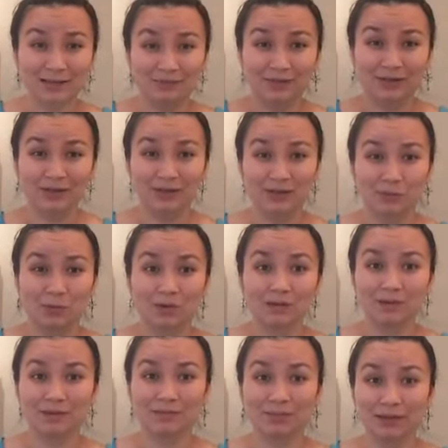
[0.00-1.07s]
If I just
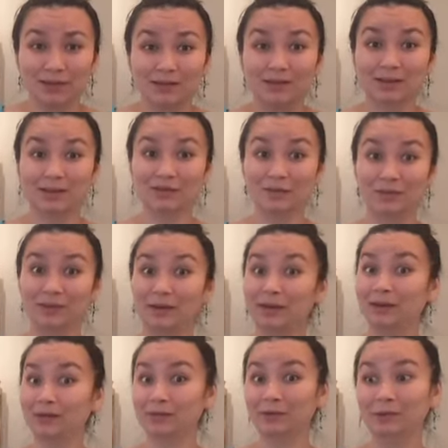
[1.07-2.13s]
want something to give me
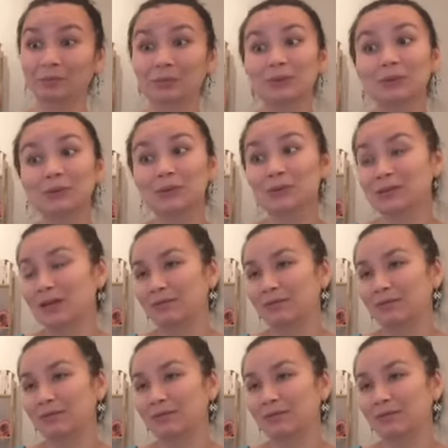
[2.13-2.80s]
like a little boost,